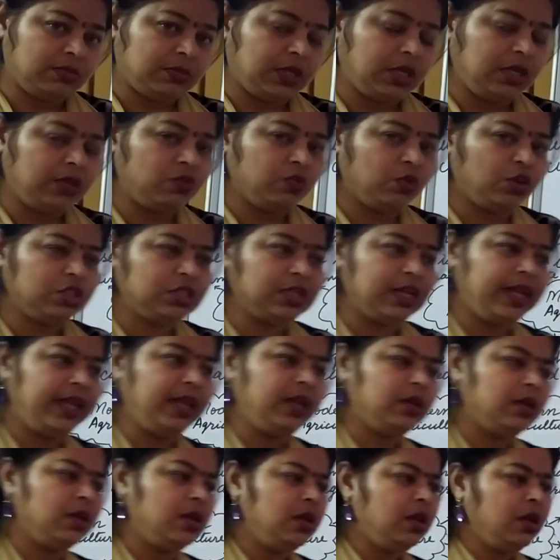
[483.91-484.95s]
It was
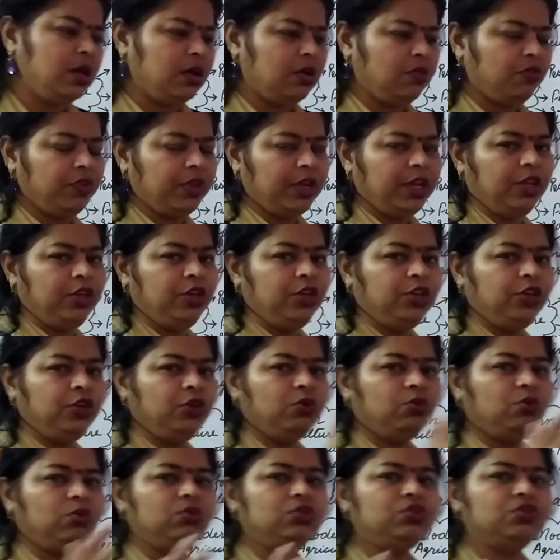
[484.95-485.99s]
like a very
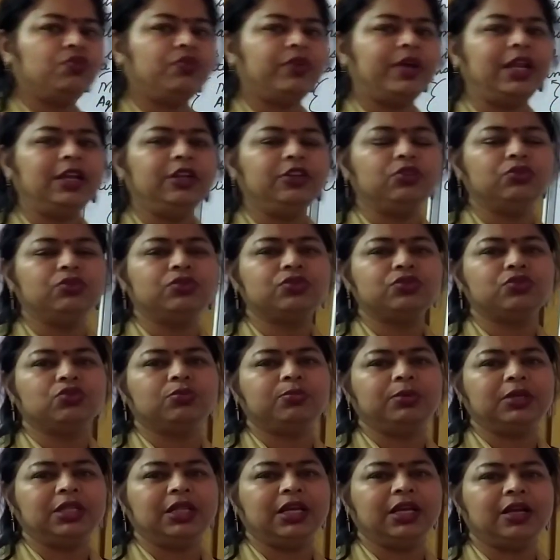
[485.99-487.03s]
huge well used to
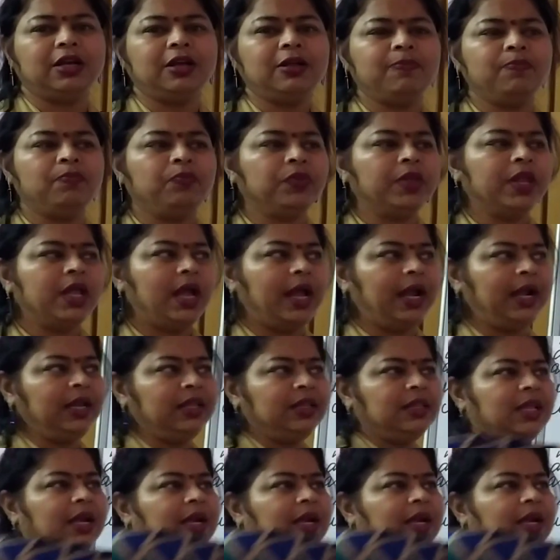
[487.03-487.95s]
be there, and in